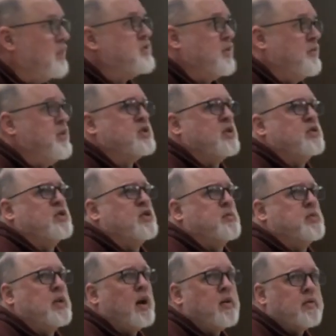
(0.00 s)
self-sufficient to
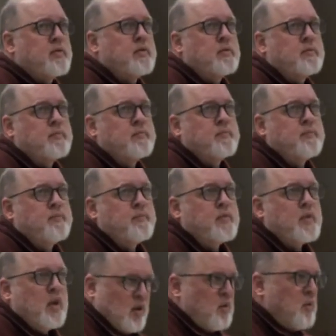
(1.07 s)
themselves.
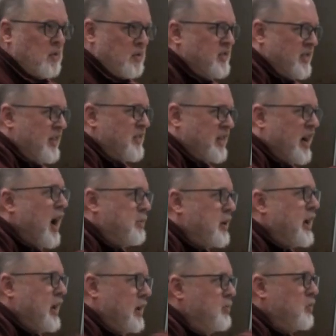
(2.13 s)
This gets
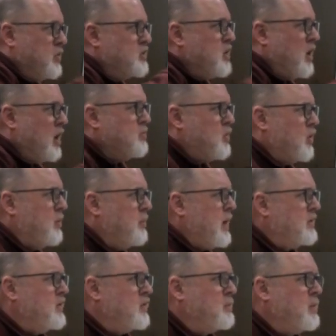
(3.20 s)
complicated, but we'll talk more
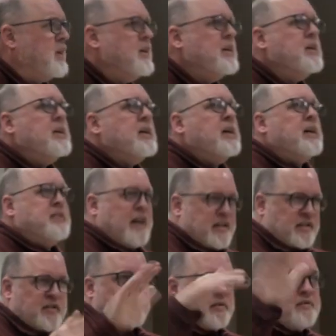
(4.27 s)
about this. But
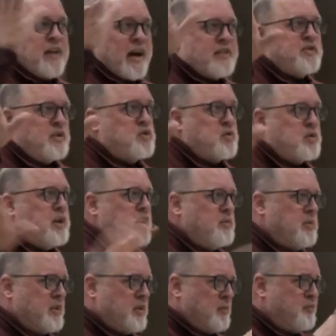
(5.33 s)
that's the
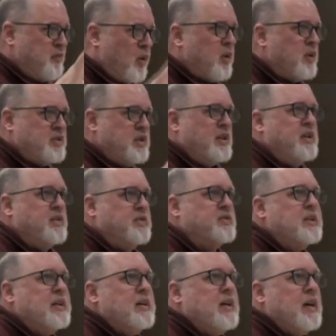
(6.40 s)
trees. But the forest
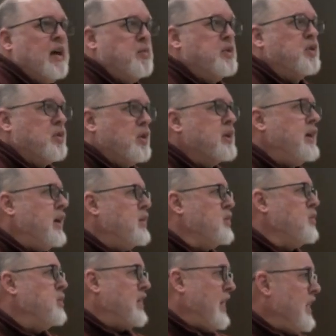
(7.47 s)
is, when you're looking at
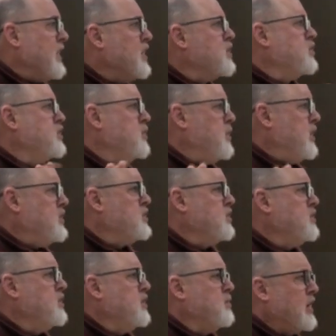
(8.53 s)
the mechanical
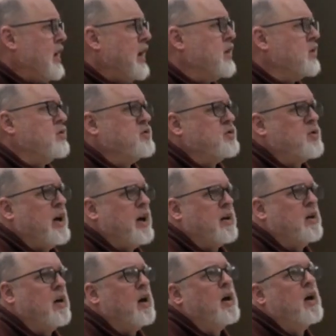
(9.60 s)
dimension, the mechanical
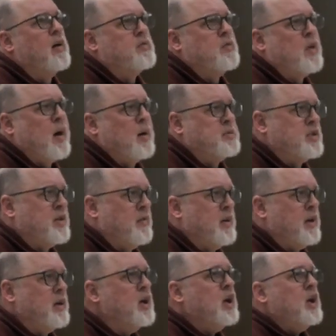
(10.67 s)
strata of
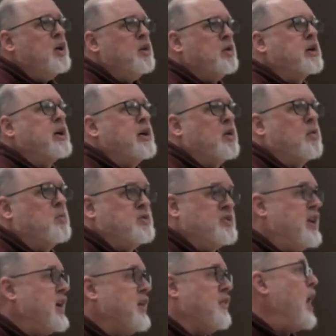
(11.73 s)
objectivity, you're looking at a
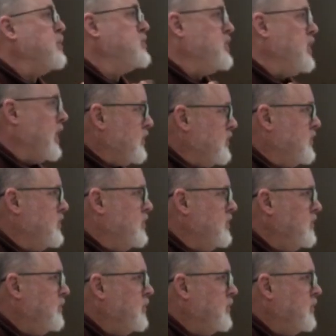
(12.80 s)
set of objects